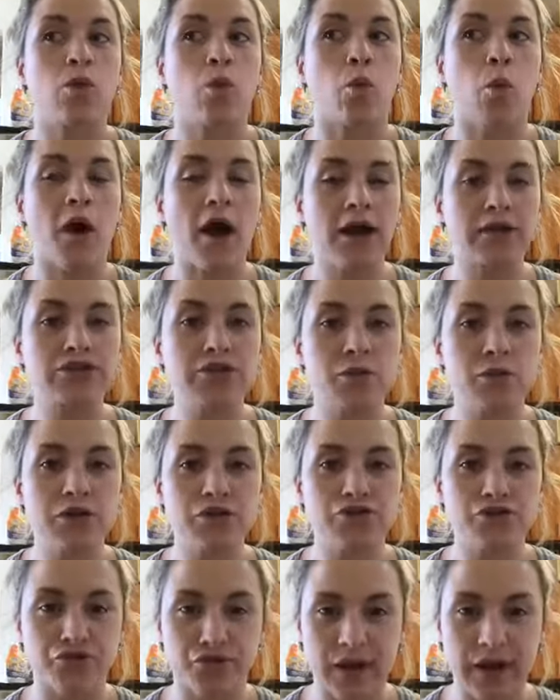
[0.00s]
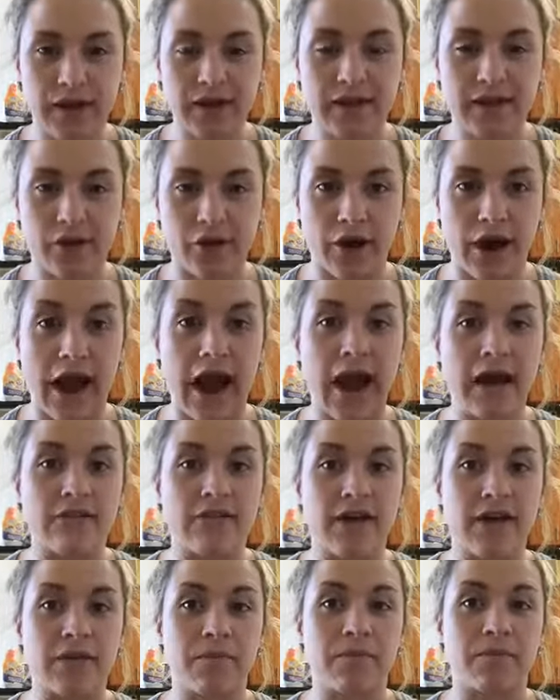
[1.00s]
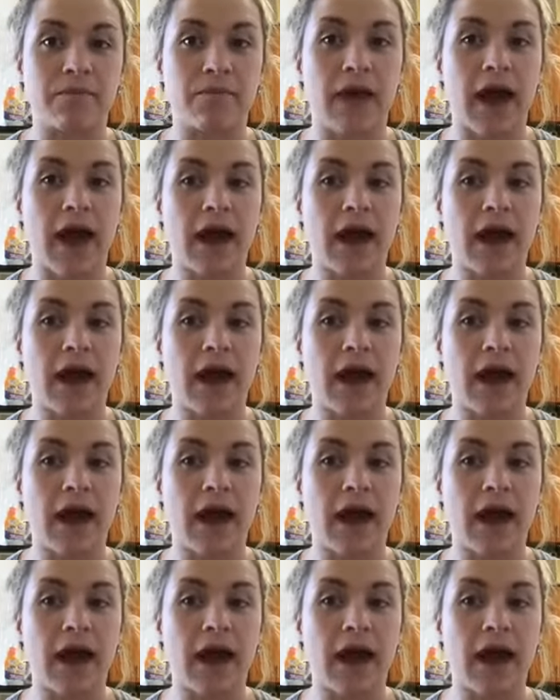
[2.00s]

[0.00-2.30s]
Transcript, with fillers: watch what drinks you're having.